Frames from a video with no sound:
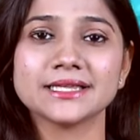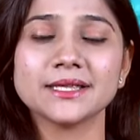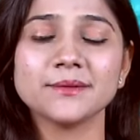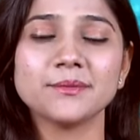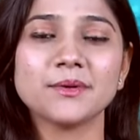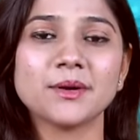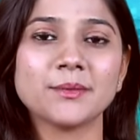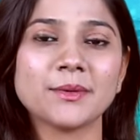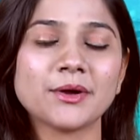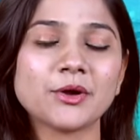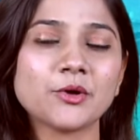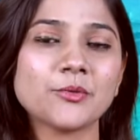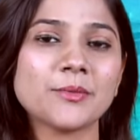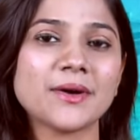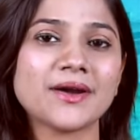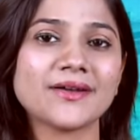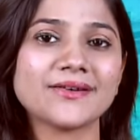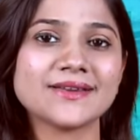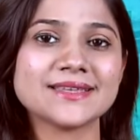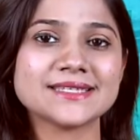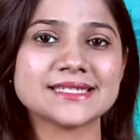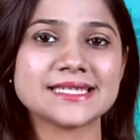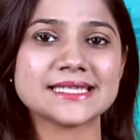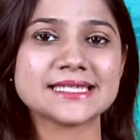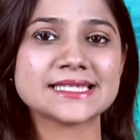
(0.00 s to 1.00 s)
The Brahma
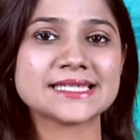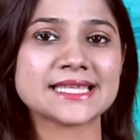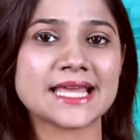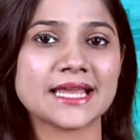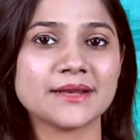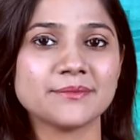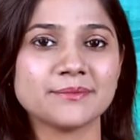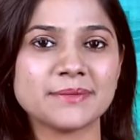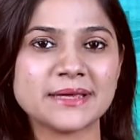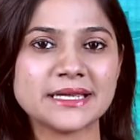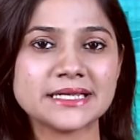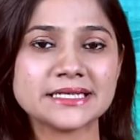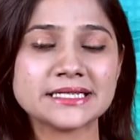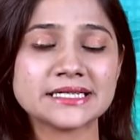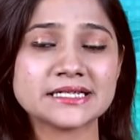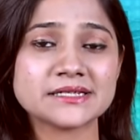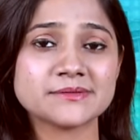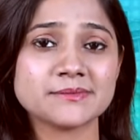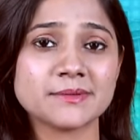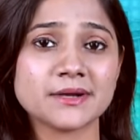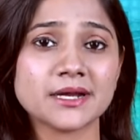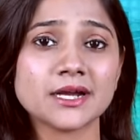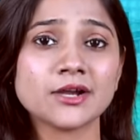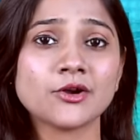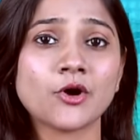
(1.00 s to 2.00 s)
Kumaris in St.
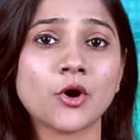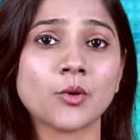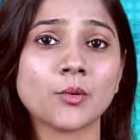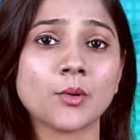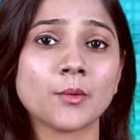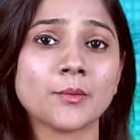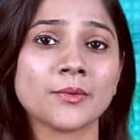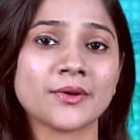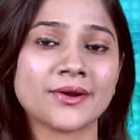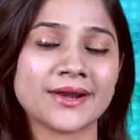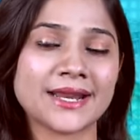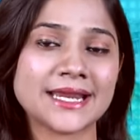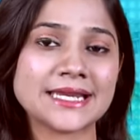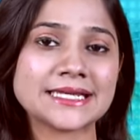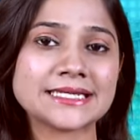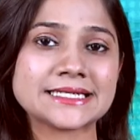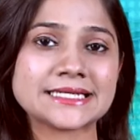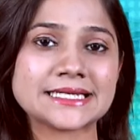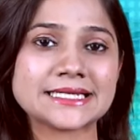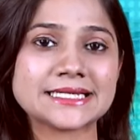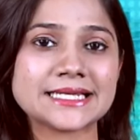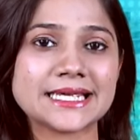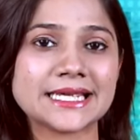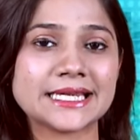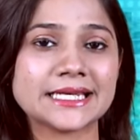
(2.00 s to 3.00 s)
Petersburg
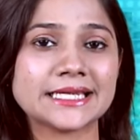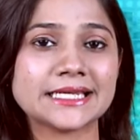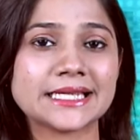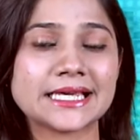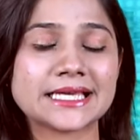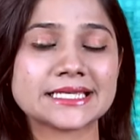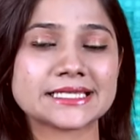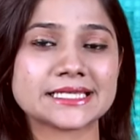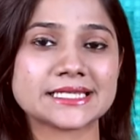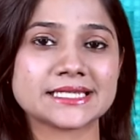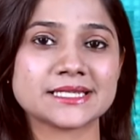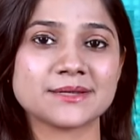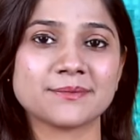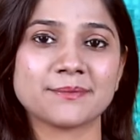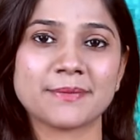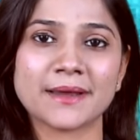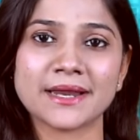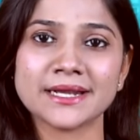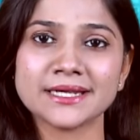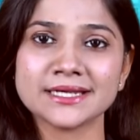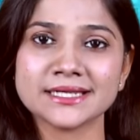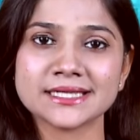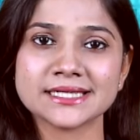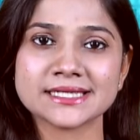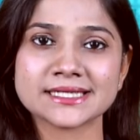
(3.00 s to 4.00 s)
commemorated India's
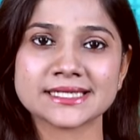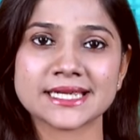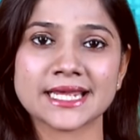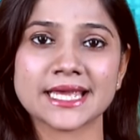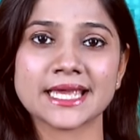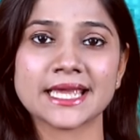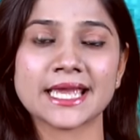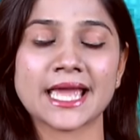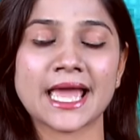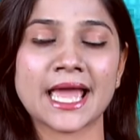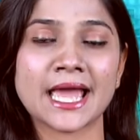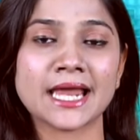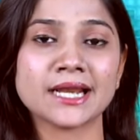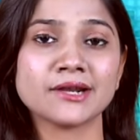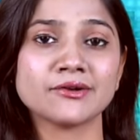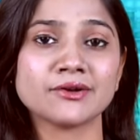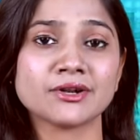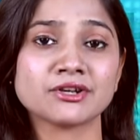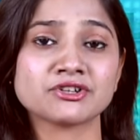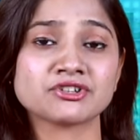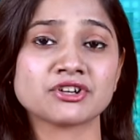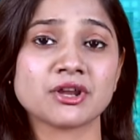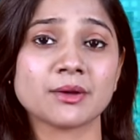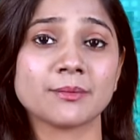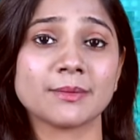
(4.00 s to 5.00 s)
Independence Day and
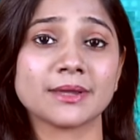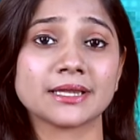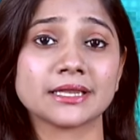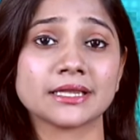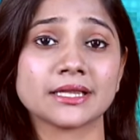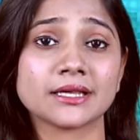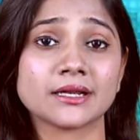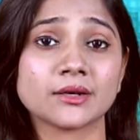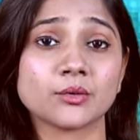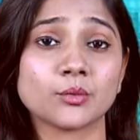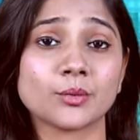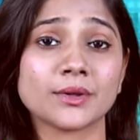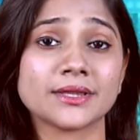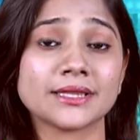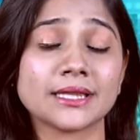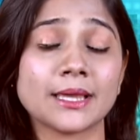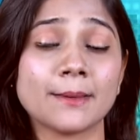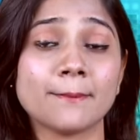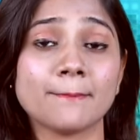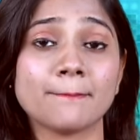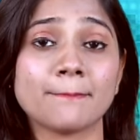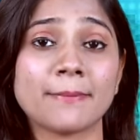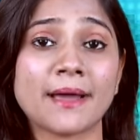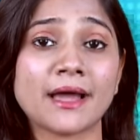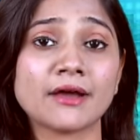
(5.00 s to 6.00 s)
Raksha Bandhan with
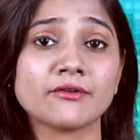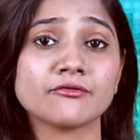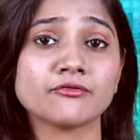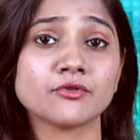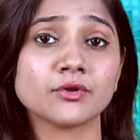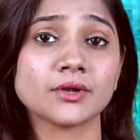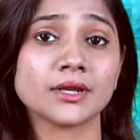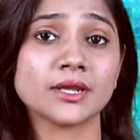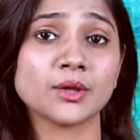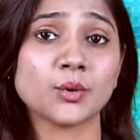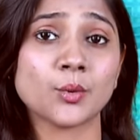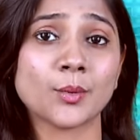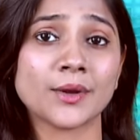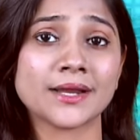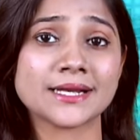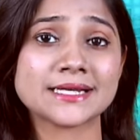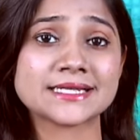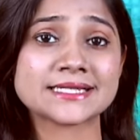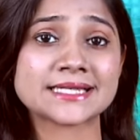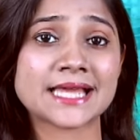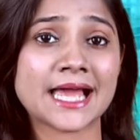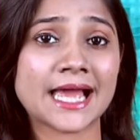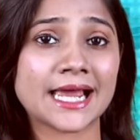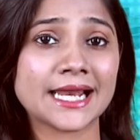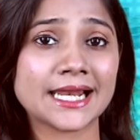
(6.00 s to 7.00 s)
impactful
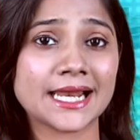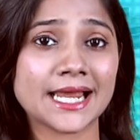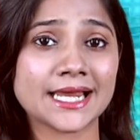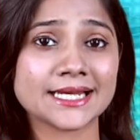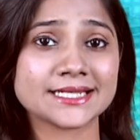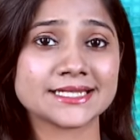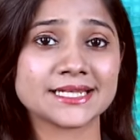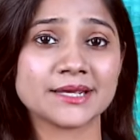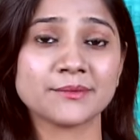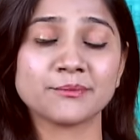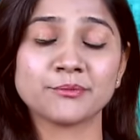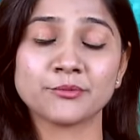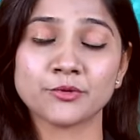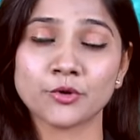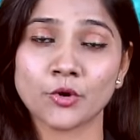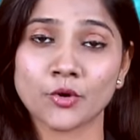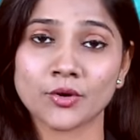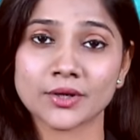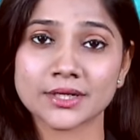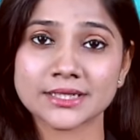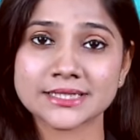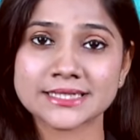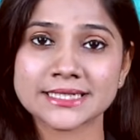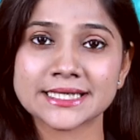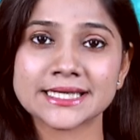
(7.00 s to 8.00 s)
events highlighting
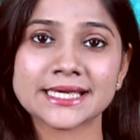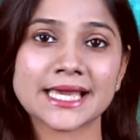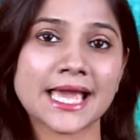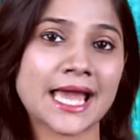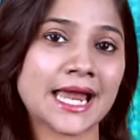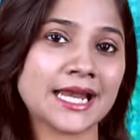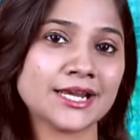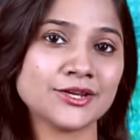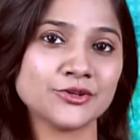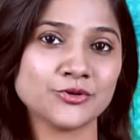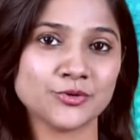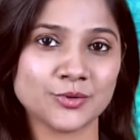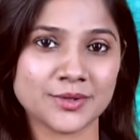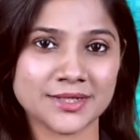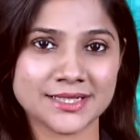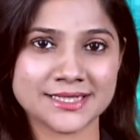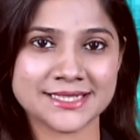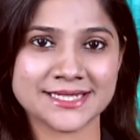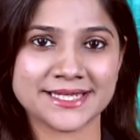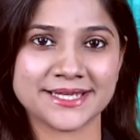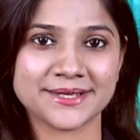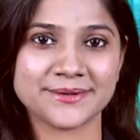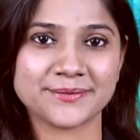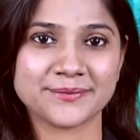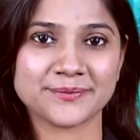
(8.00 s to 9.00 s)
purity and
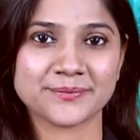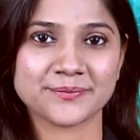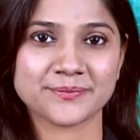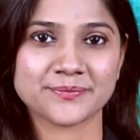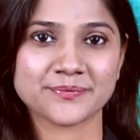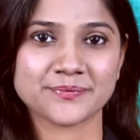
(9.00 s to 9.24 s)
unity.